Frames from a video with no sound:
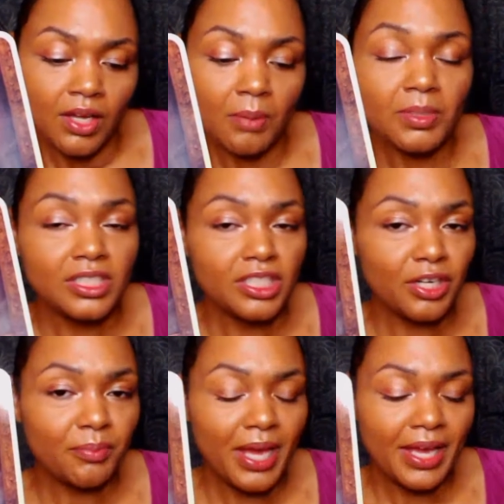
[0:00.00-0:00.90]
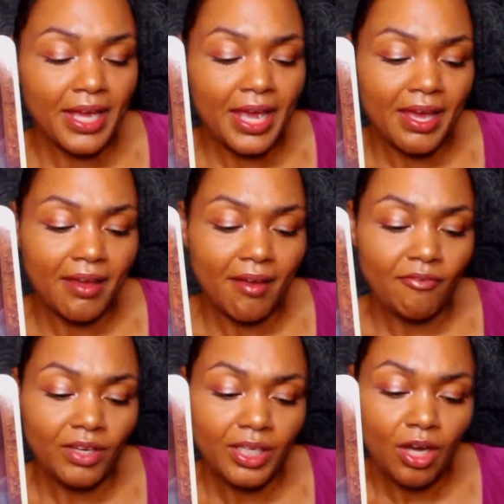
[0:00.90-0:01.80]
I'm going to start back at
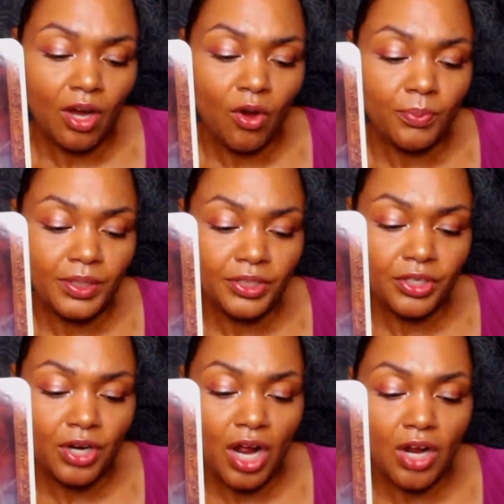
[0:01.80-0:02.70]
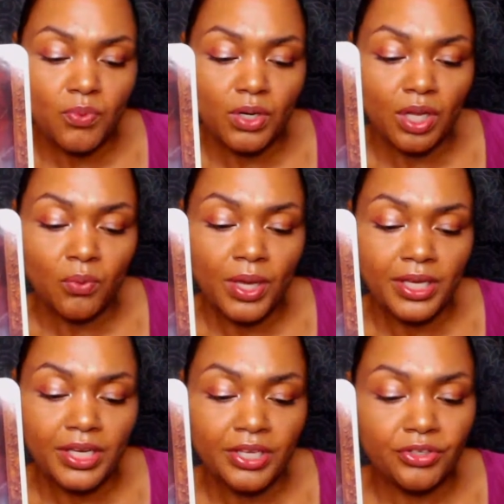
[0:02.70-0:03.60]
fully opening your heart will
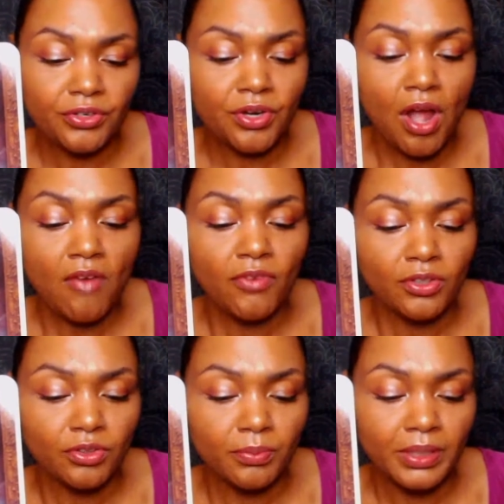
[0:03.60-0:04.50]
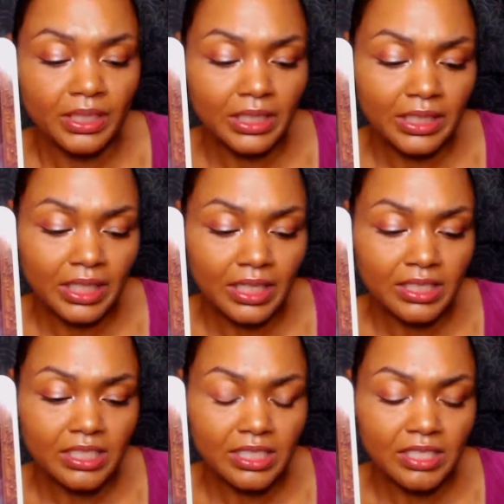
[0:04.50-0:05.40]
awaken your vulnerability,
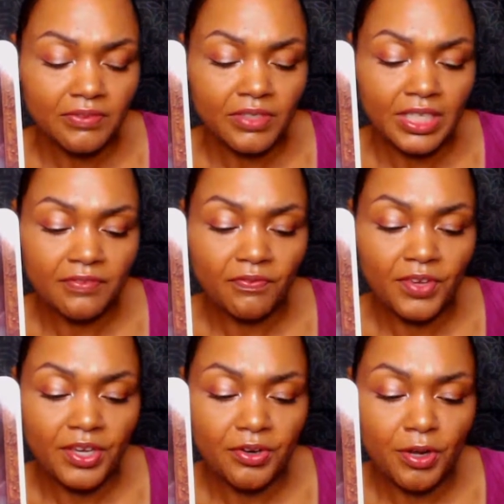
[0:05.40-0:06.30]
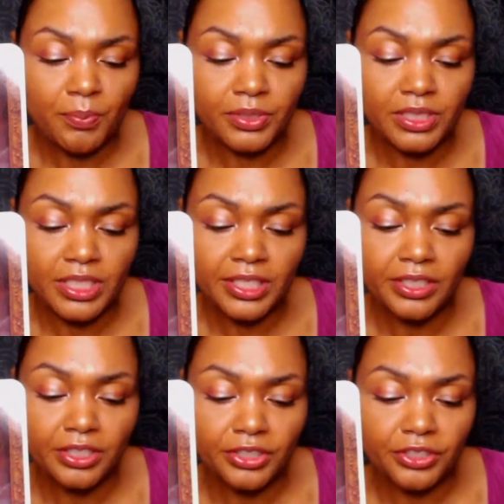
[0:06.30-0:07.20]
sensitivity, and fear, in
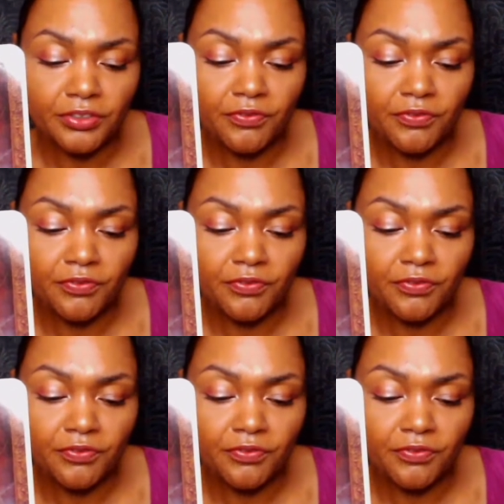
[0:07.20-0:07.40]
particular your